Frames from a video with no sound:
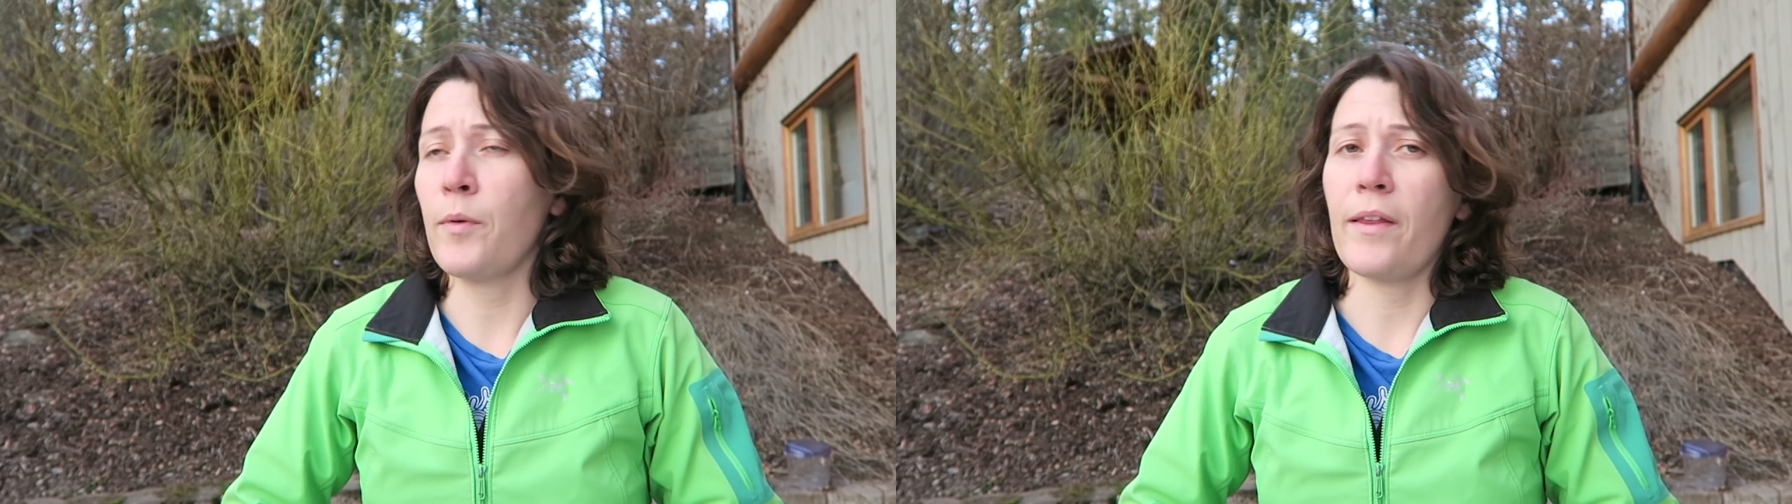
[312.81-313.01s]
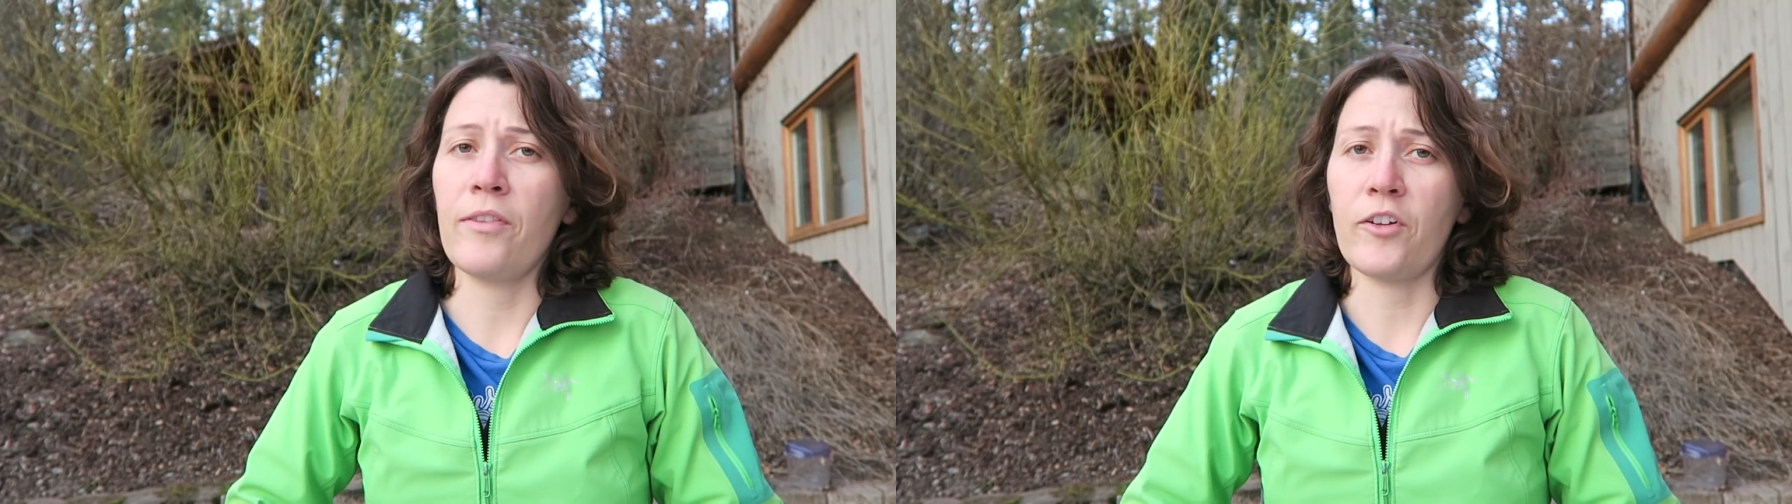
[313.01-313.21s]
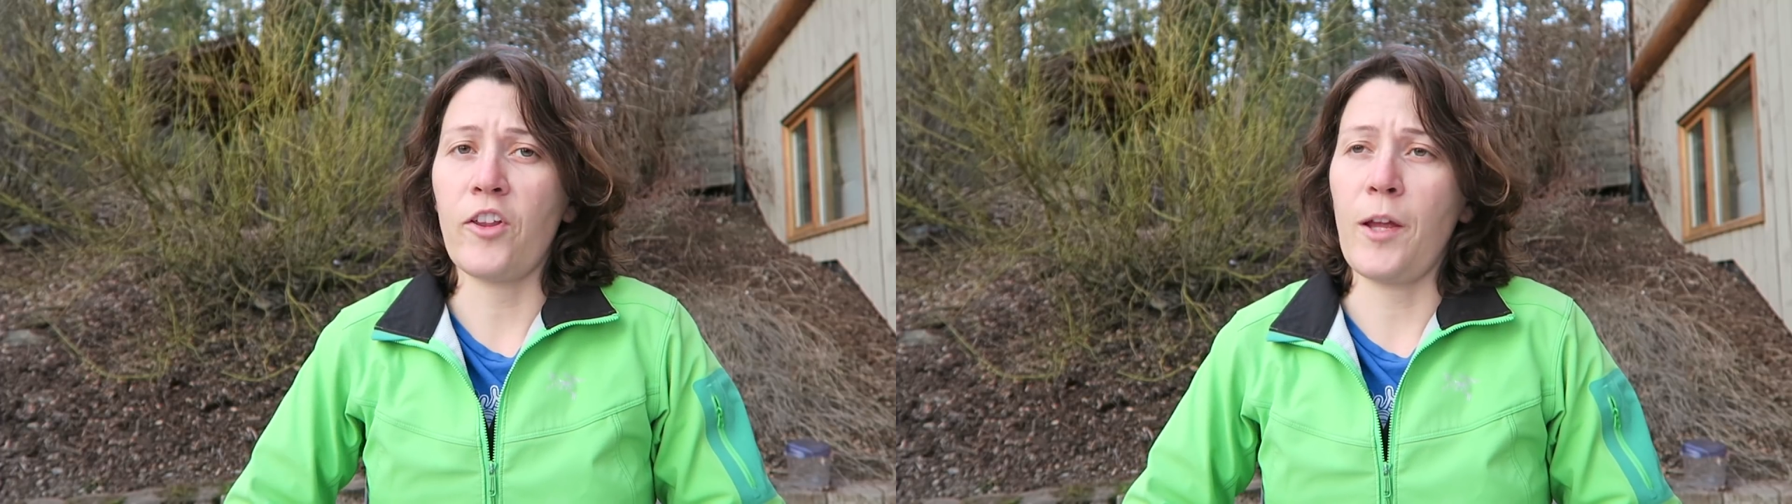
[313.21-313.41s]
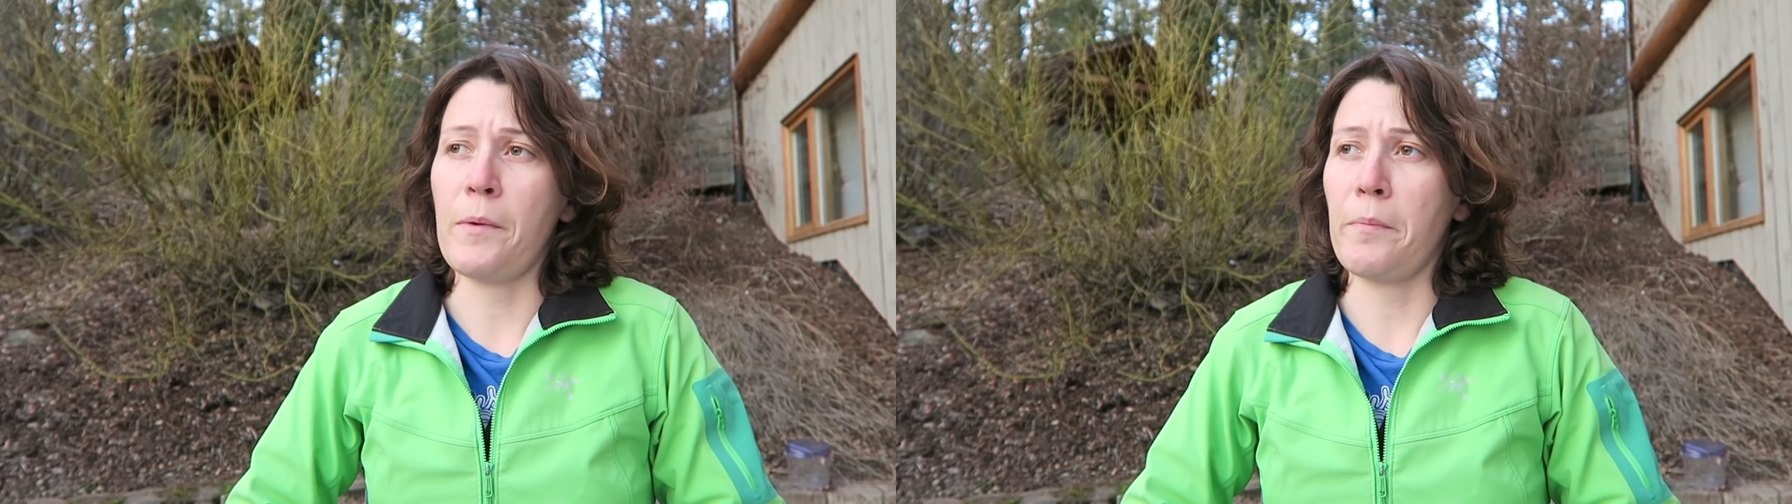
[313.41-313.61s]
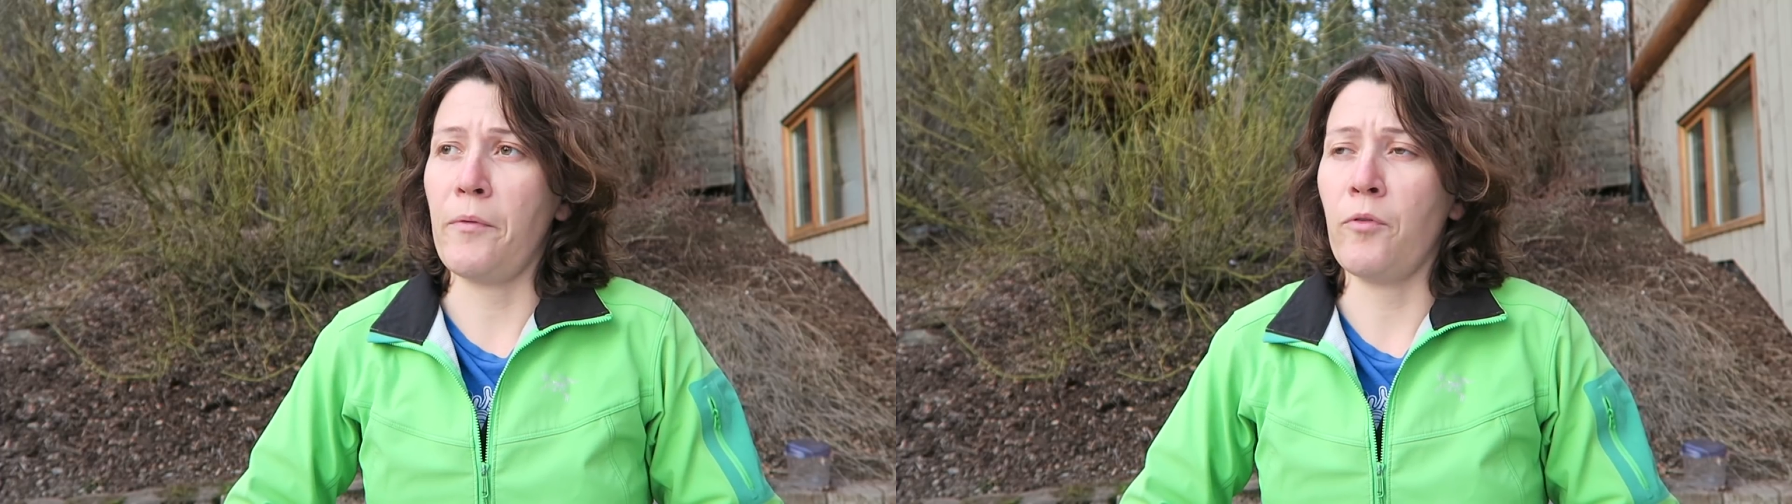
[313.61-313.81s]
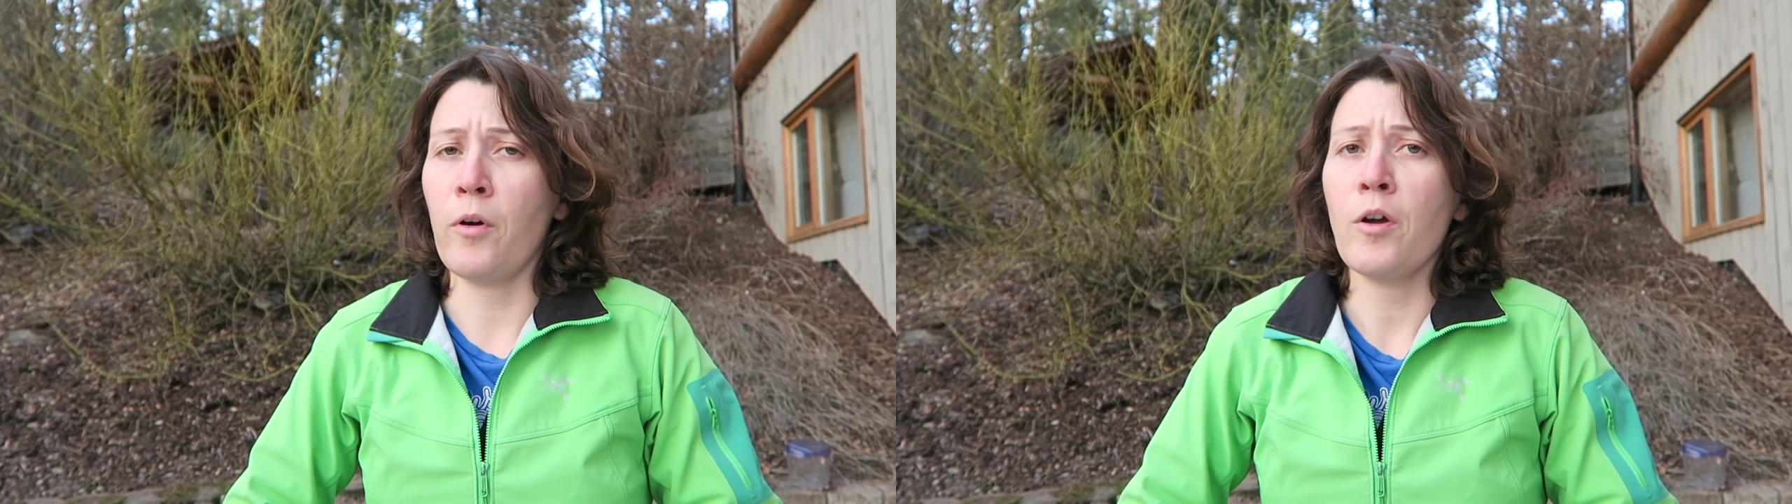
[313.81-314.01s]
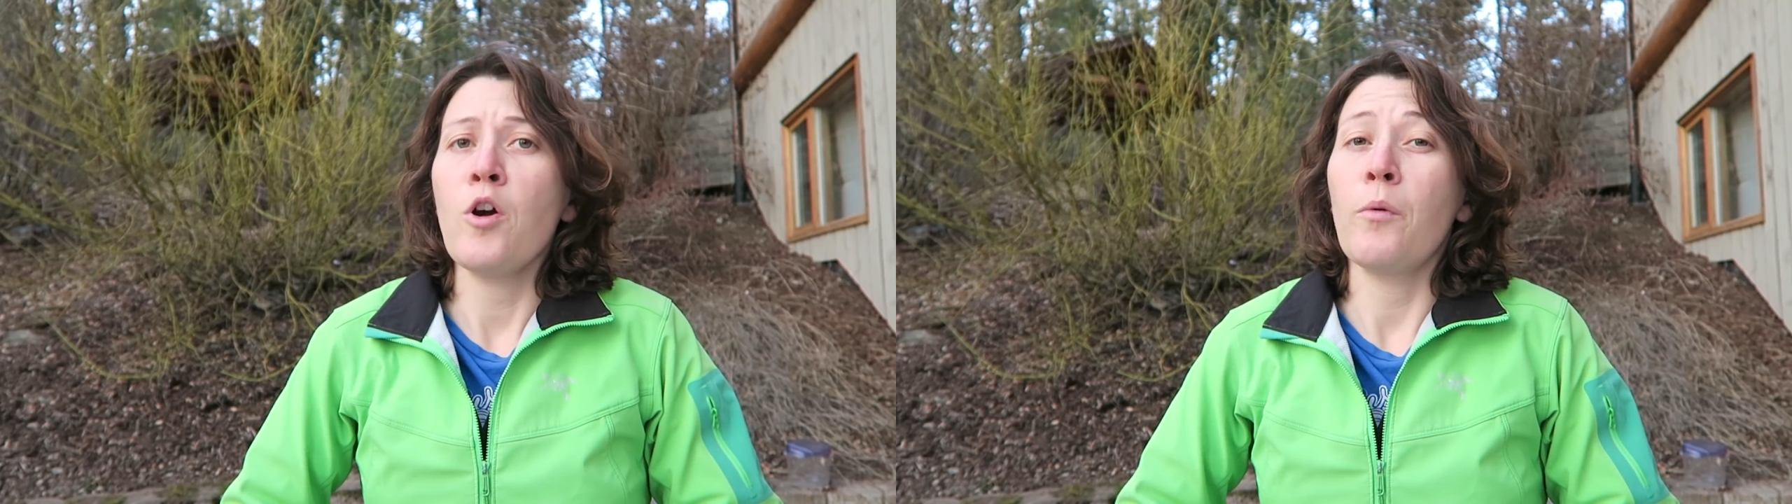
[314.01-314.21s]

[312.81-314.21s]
was in their stomach before,